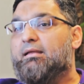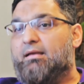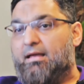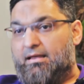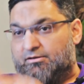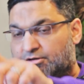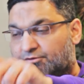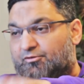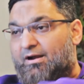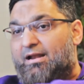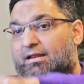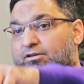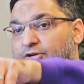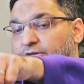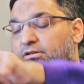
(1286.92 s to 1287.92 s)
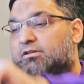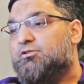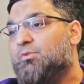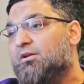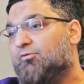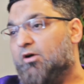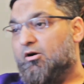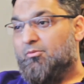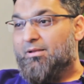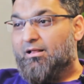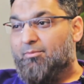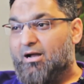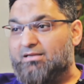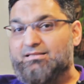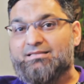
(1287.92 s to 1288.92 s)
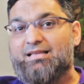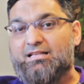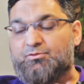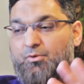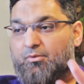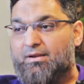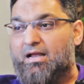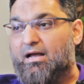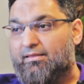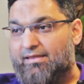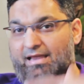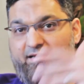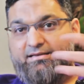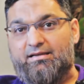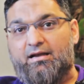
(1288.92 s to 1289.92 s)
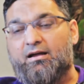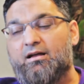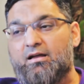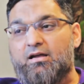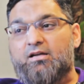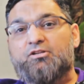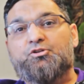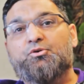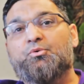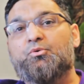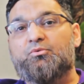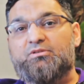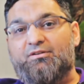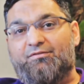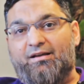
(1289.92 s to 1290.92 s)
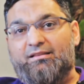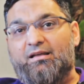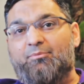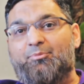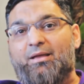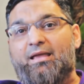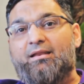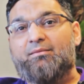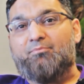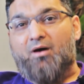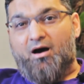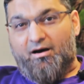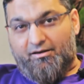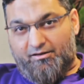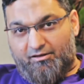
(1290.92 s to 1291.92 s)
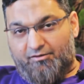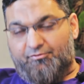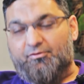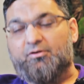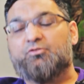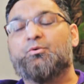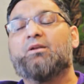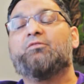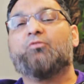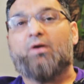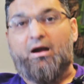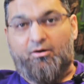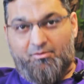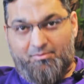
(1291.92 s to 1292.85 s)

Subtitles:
I took freight. I took the 24-hour mailboxes. That's where we got the idea to develop a model for 24-hour